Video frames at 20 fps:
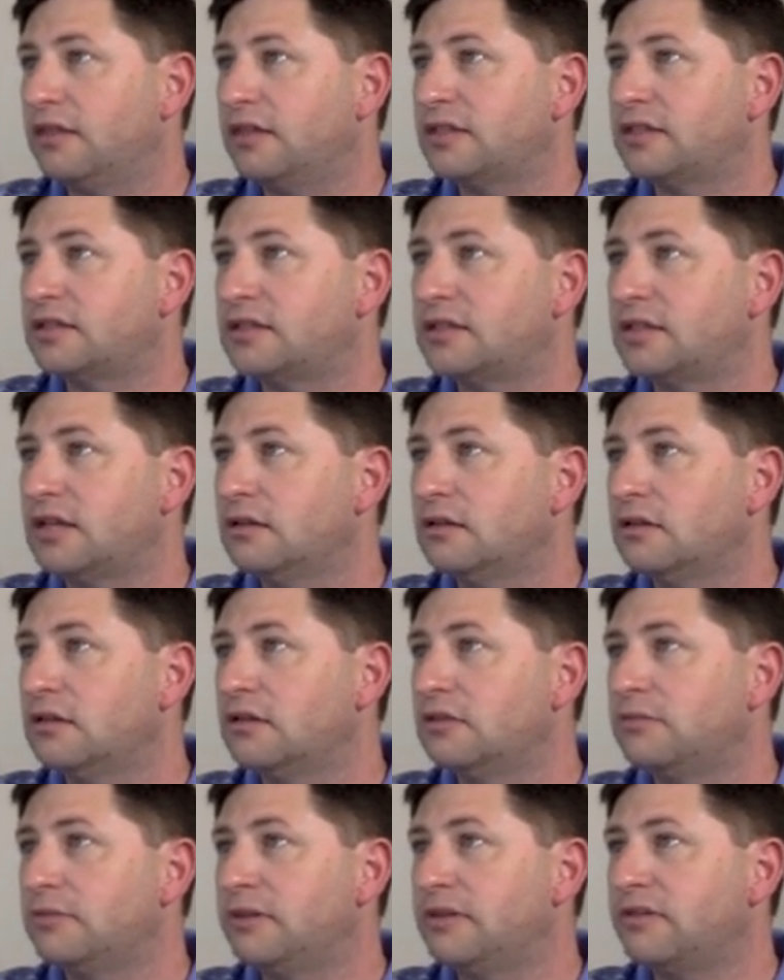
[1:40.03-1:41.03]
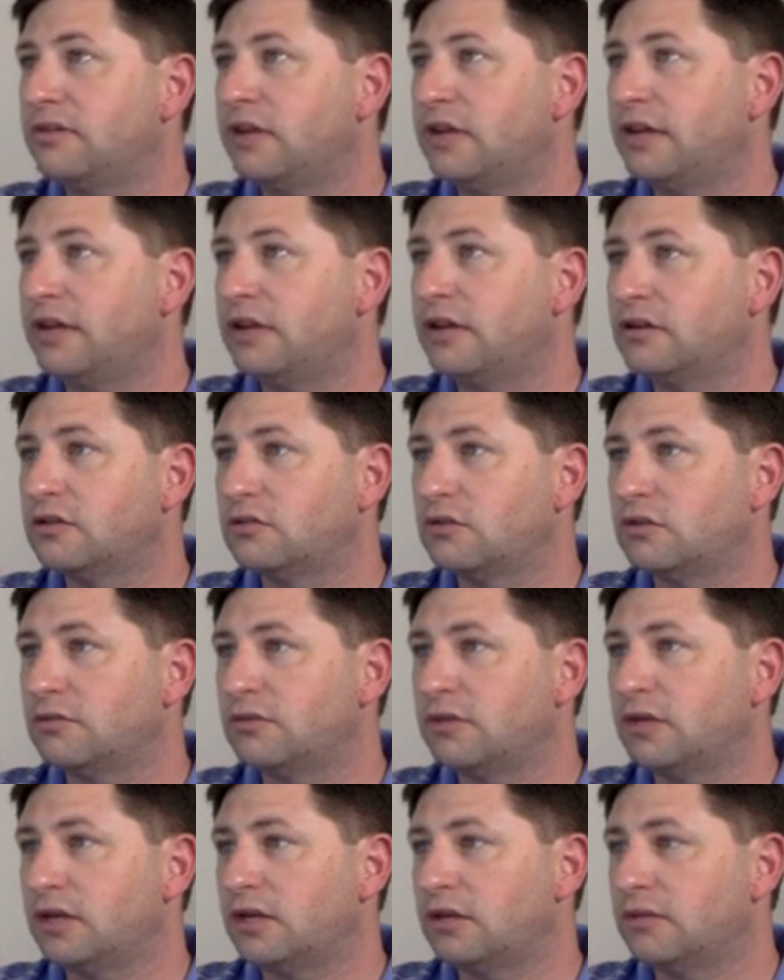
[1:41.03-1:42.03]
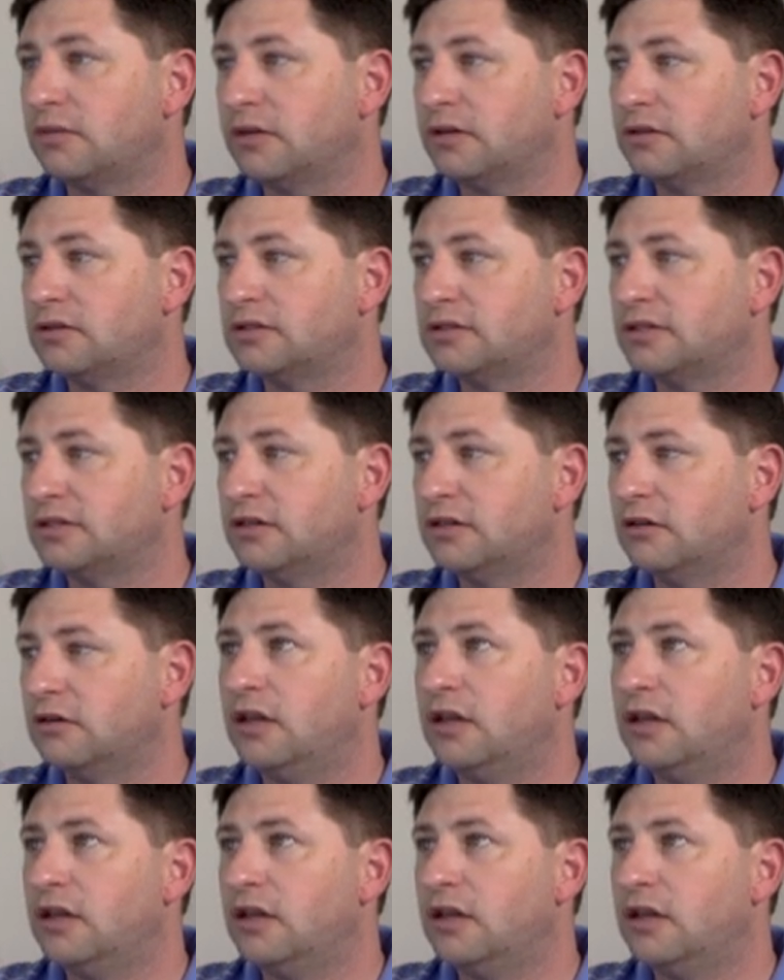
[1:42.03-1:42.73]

this little bit right here is what i'm talking about so